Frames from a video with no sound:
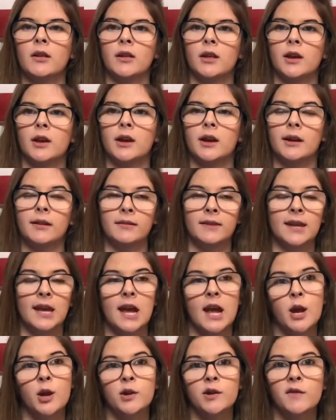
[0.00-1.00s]
like
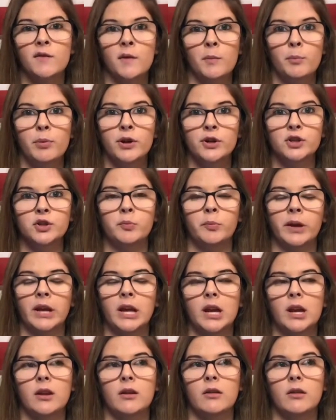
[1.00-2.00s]
the end of a
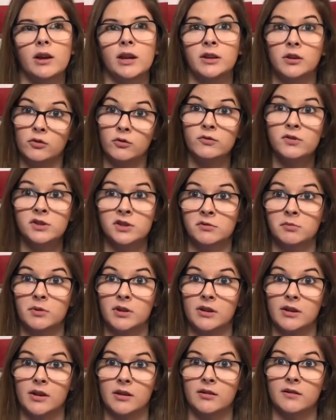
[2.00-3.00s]
pushpin. It used to
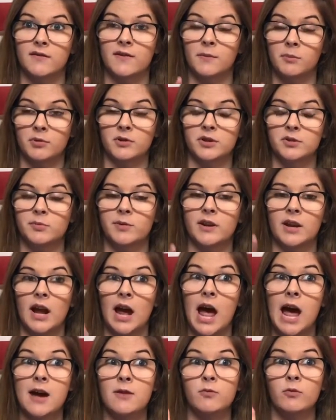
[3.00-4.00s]
be the end of the pushpin.
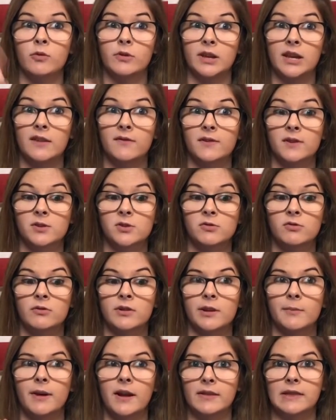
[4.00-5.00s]
I will give a
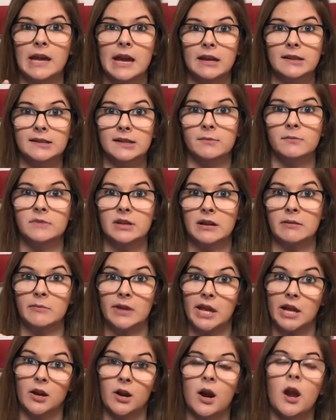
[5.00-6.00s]
story about that sometime
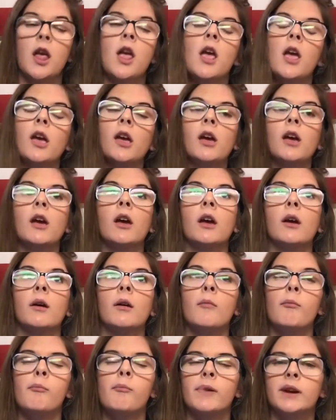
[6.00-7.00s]
later.
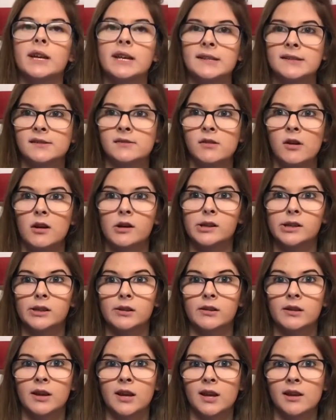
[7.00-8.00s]
But it's
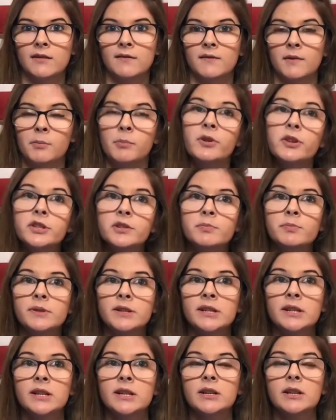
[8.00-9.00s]
not the end of a
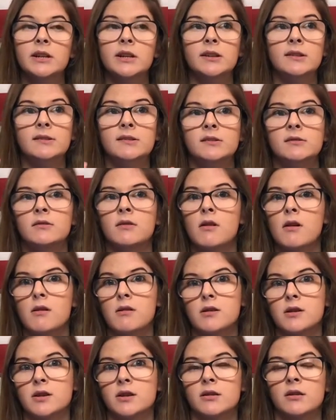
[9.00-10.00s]
pushpin. It's
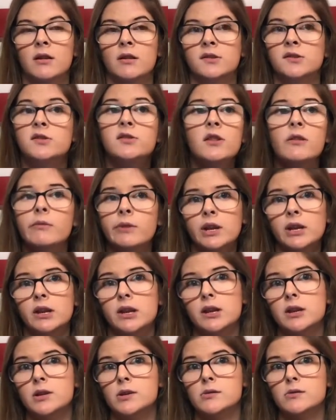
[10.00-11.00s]
not a sewing
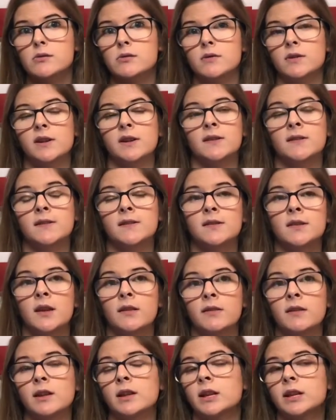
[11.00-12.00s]
needle. It's
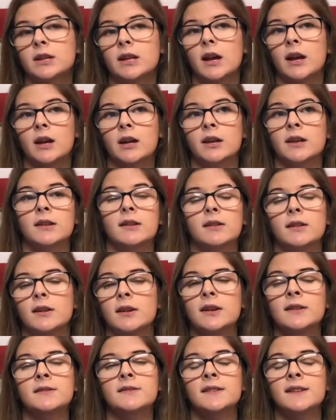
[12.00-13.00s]
nothing like that. It,
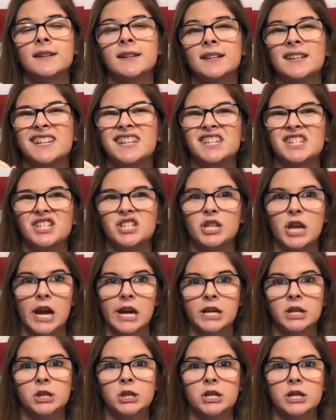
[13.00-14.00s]
it's like an
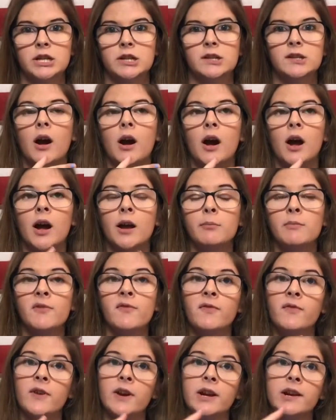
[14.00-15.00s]
injection. I'm
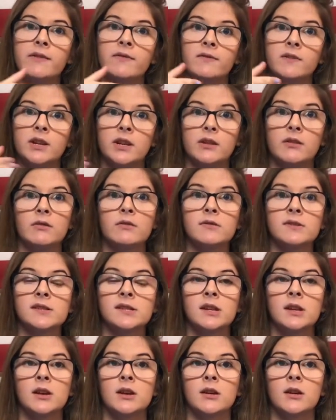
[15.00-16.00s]
afraid of
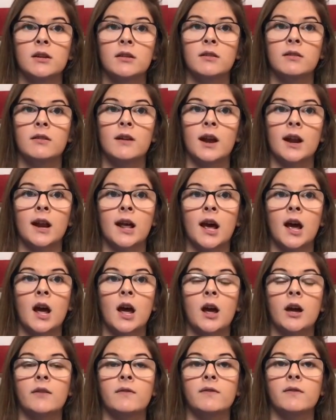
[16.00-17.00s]
needles that
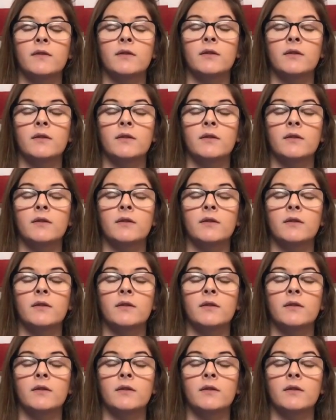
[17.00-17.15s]
have